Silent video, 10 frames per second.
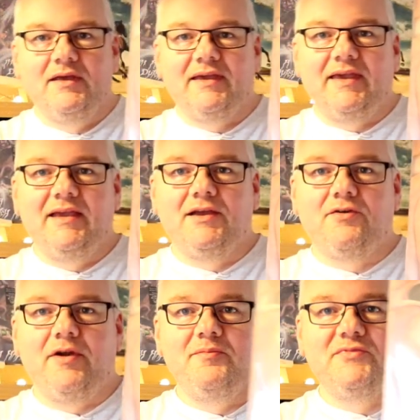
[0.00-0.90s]
King
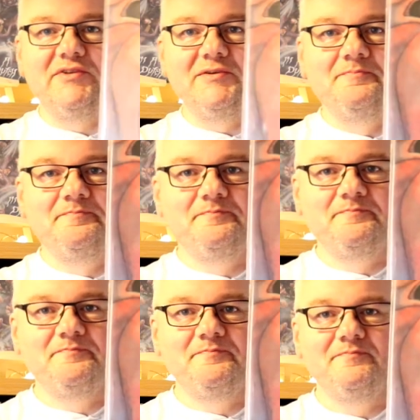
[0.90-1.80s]
Crimson.
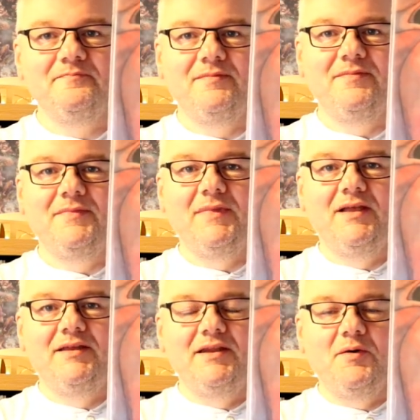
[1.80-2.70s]

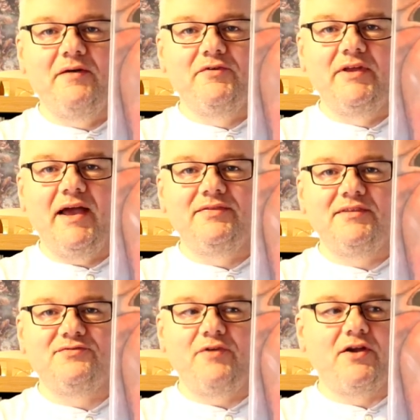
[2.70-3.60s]
Now, I've only had
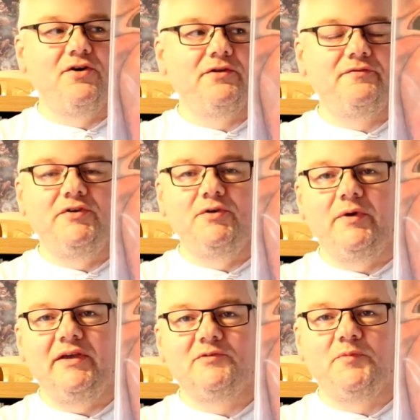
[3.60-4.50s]
this record a few
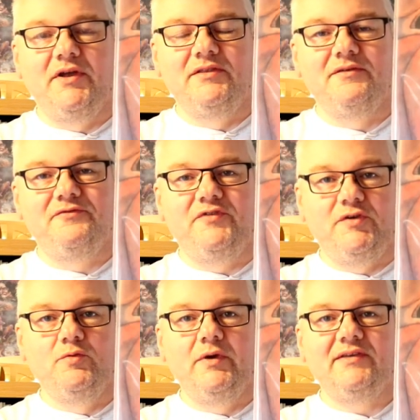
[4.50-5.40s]
weeks, but in the
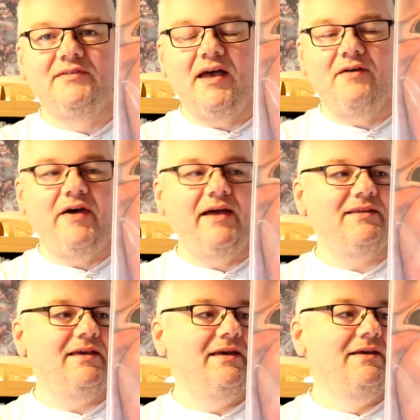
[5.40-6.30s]
few weeks that I've had
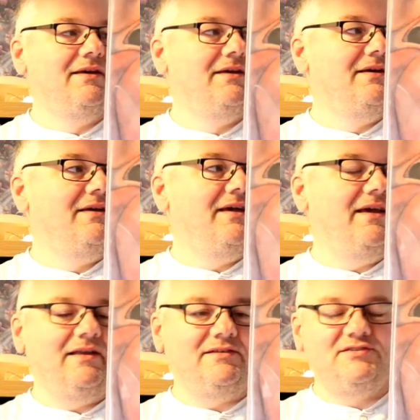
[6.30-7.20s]
it,
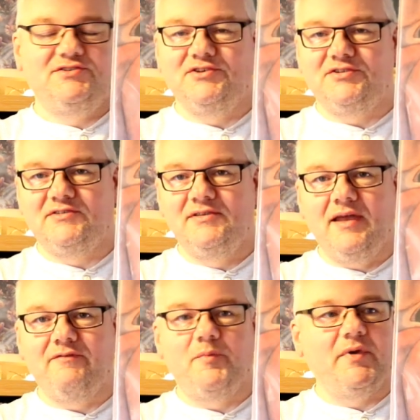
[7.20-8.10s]
it's just
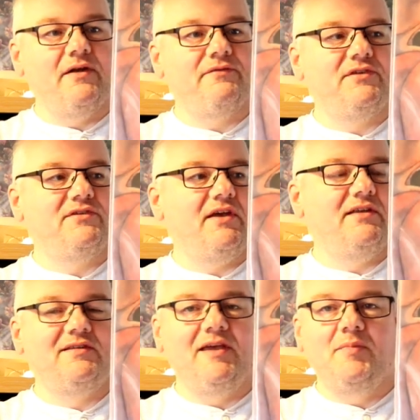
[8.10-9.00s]
never been off the
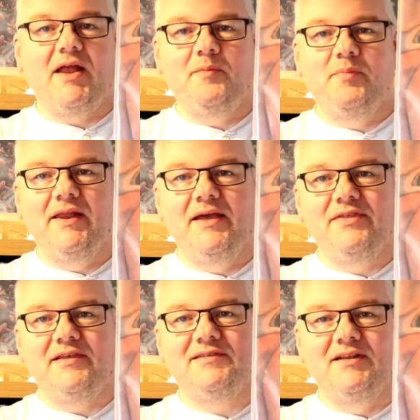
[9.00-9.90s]
turntable. I play
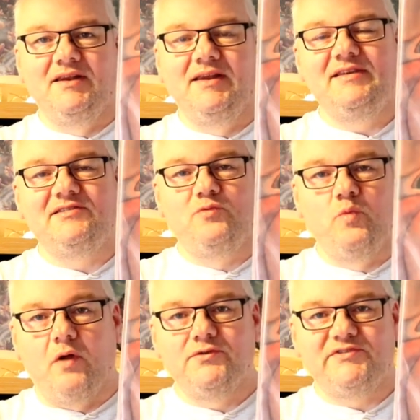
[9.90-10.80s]
this at least
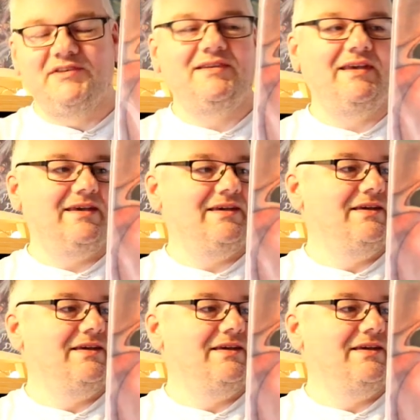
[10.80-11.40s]
once a day,